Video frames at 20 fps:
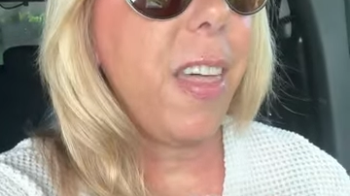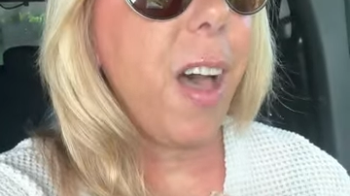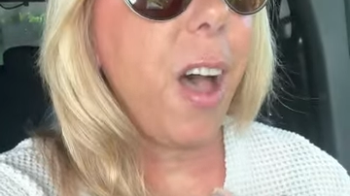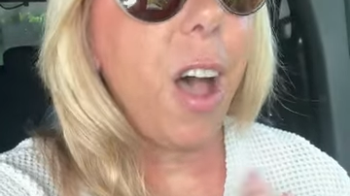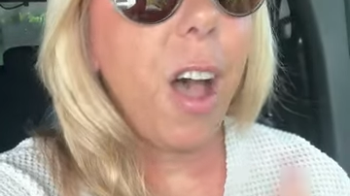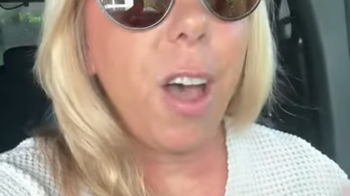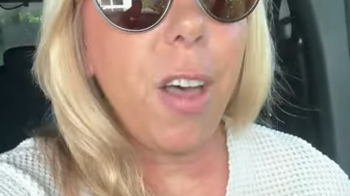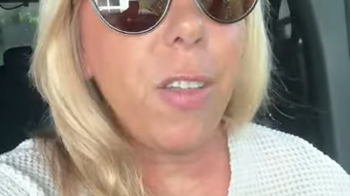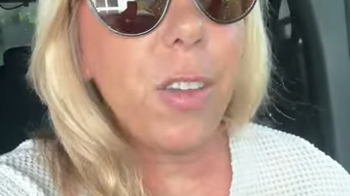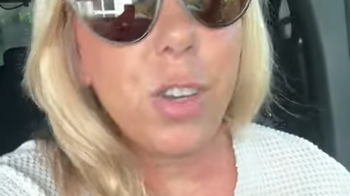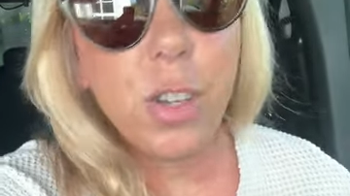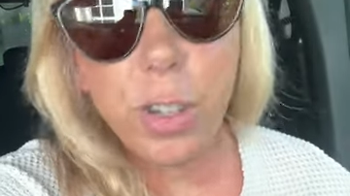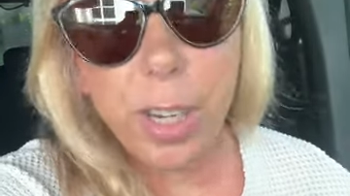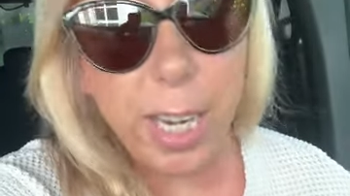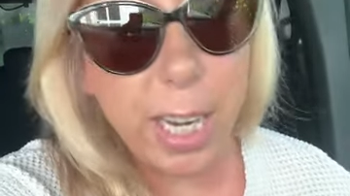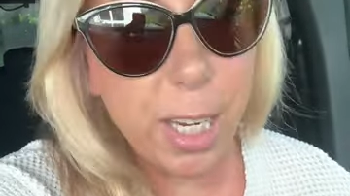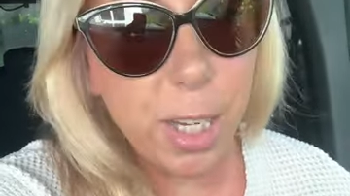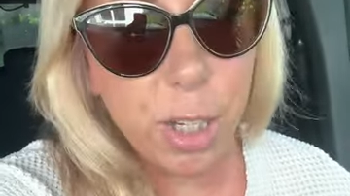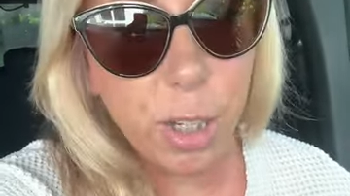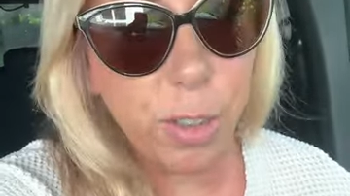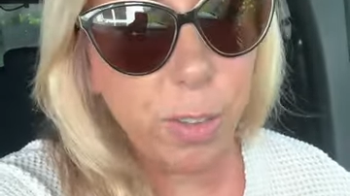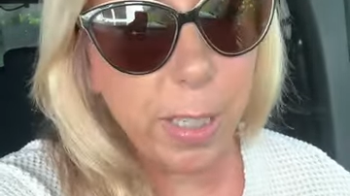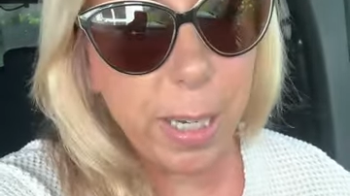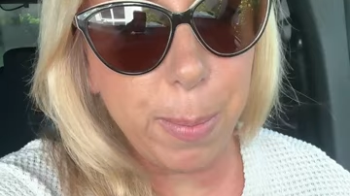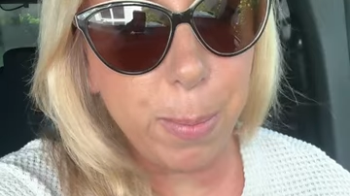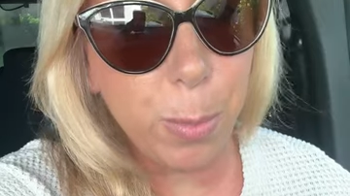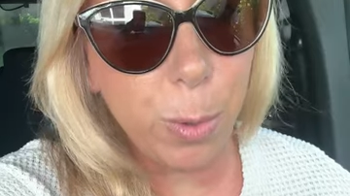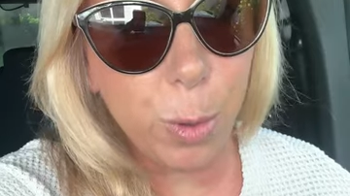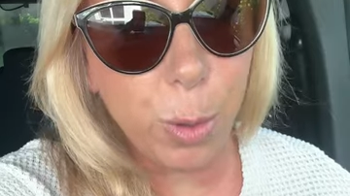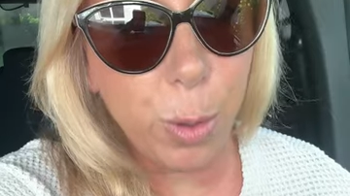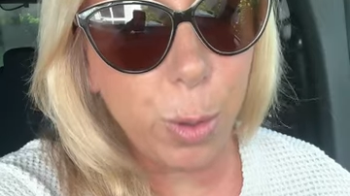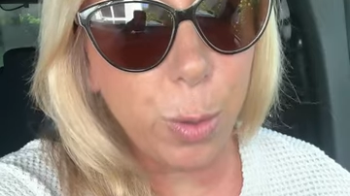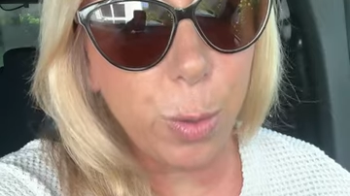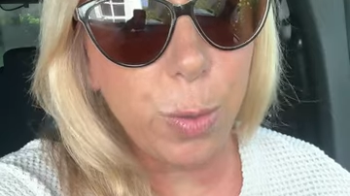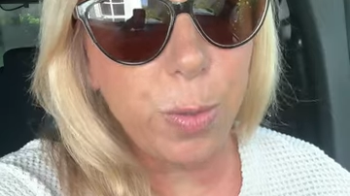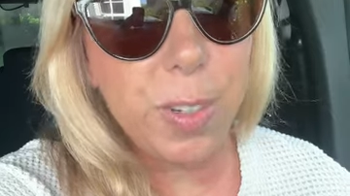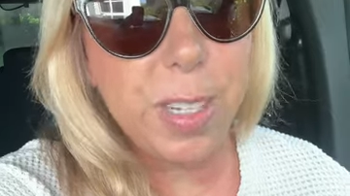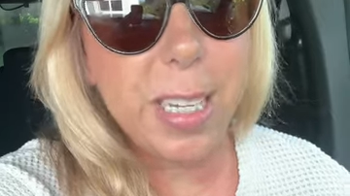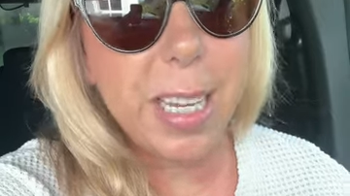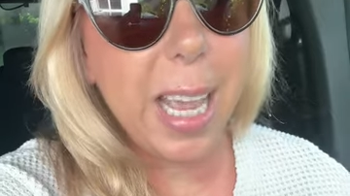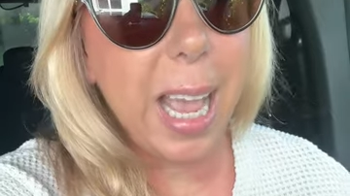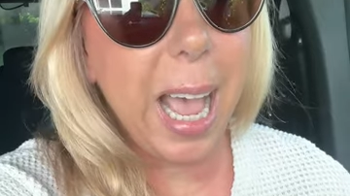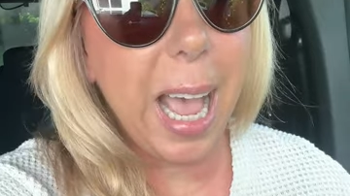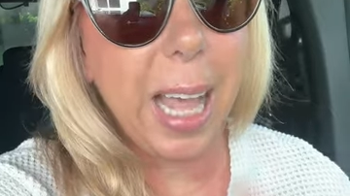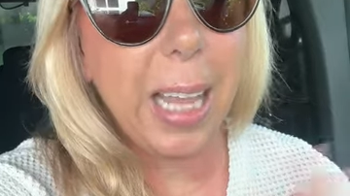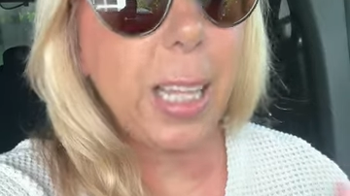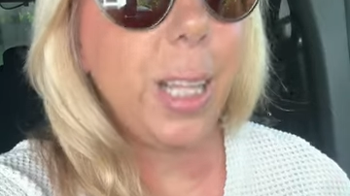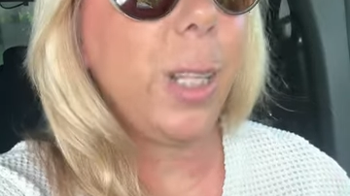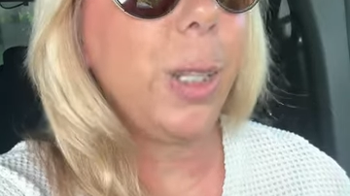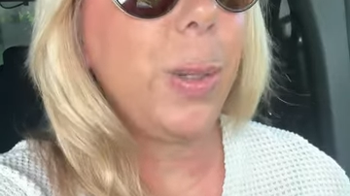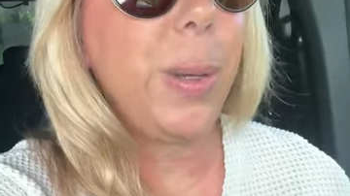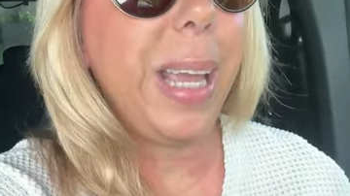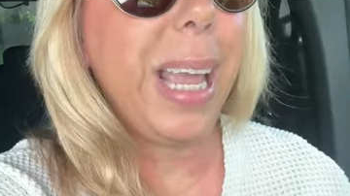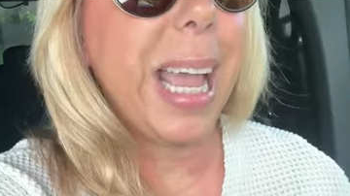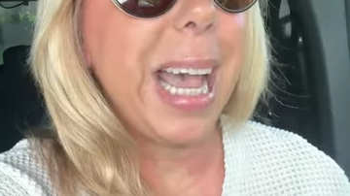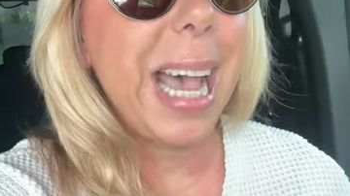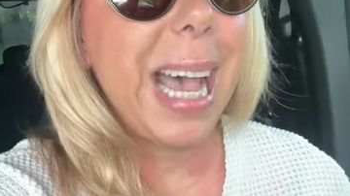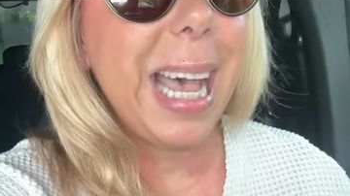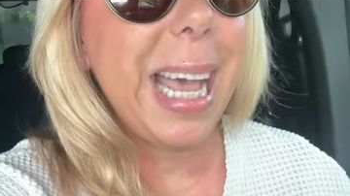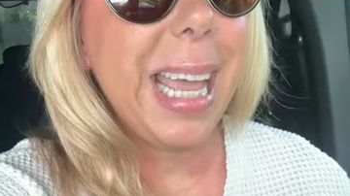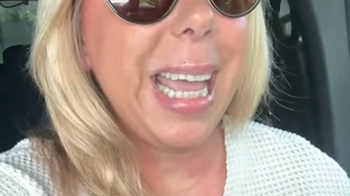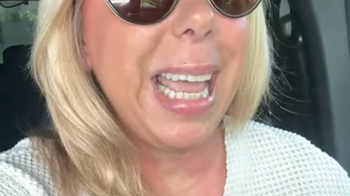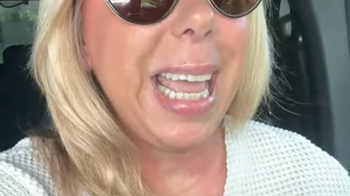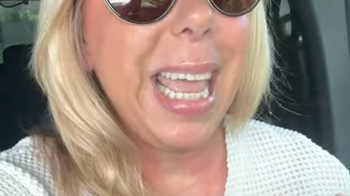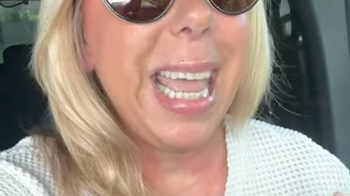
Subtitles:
All the drains are removed. Hallelujah.